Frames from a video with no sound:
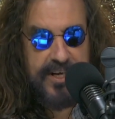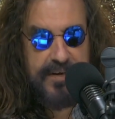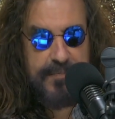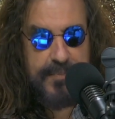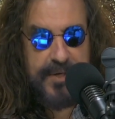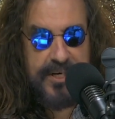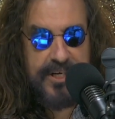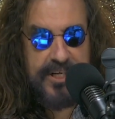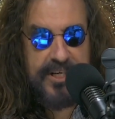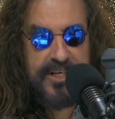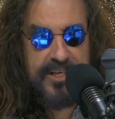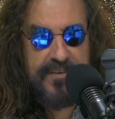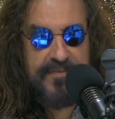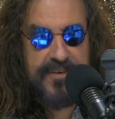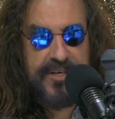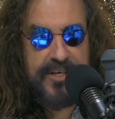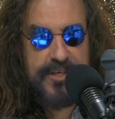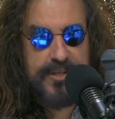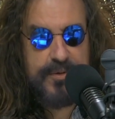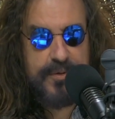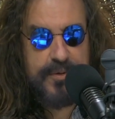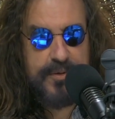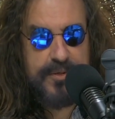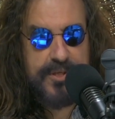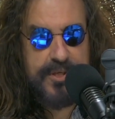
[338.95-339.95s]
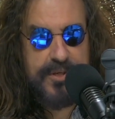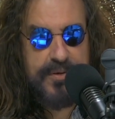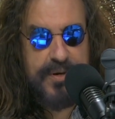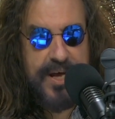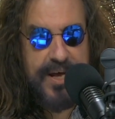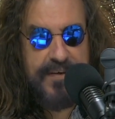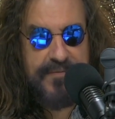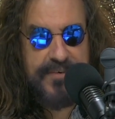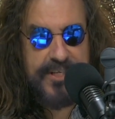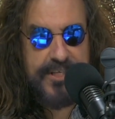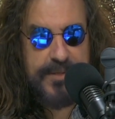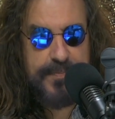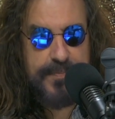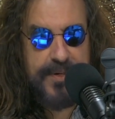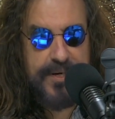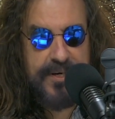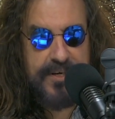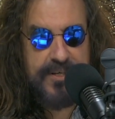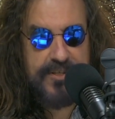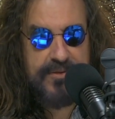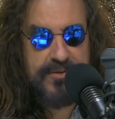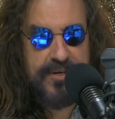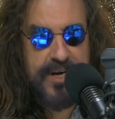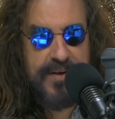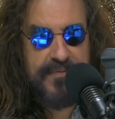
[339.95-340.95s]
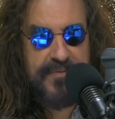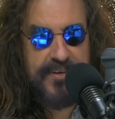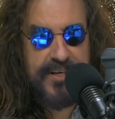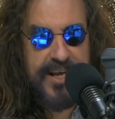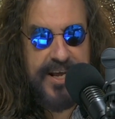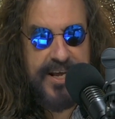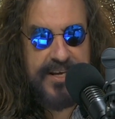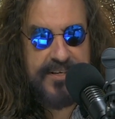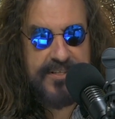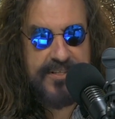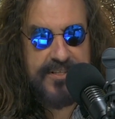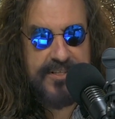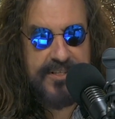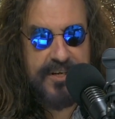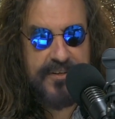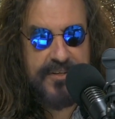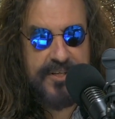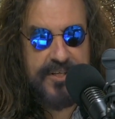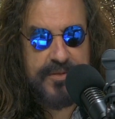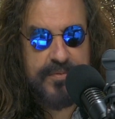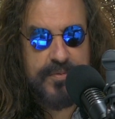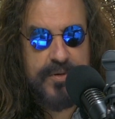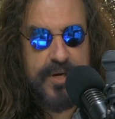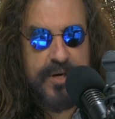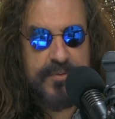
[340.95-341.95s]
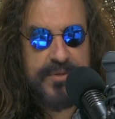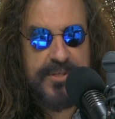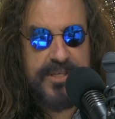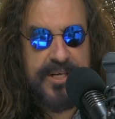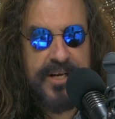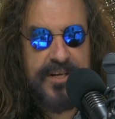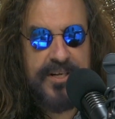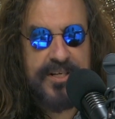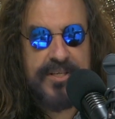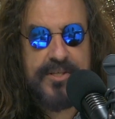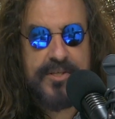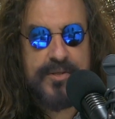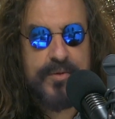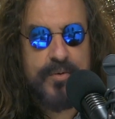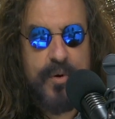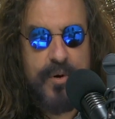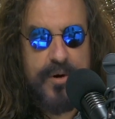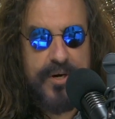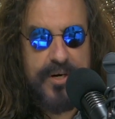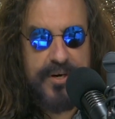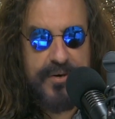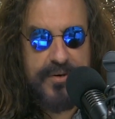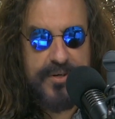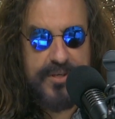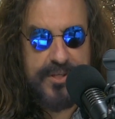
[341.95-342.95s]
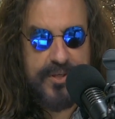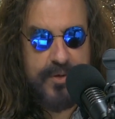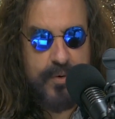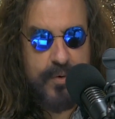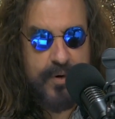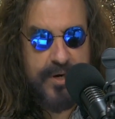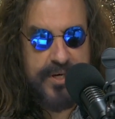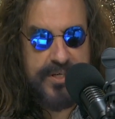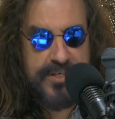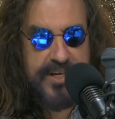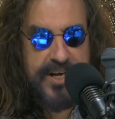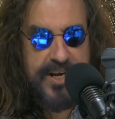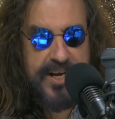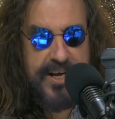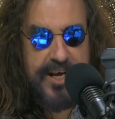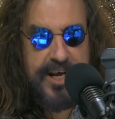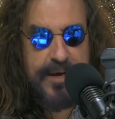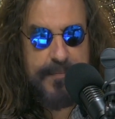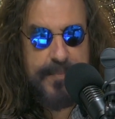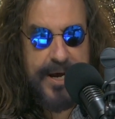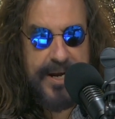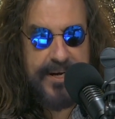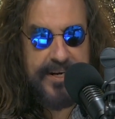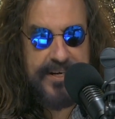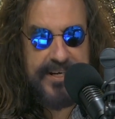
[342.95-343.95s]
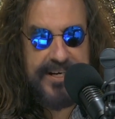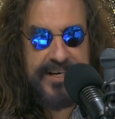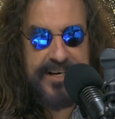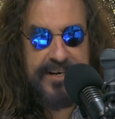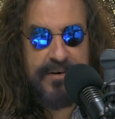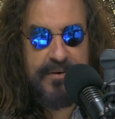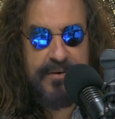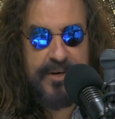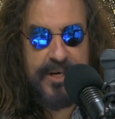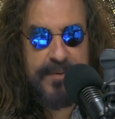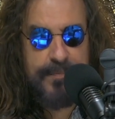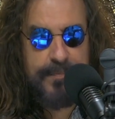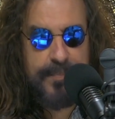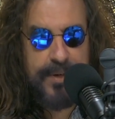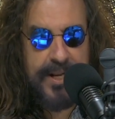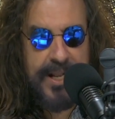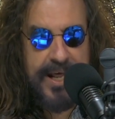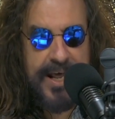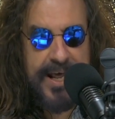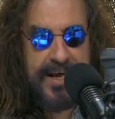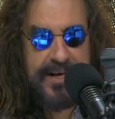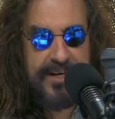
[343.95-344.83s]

Many individuals who have experienced traffic accidents on this road tell extraordinary stories about an eerie black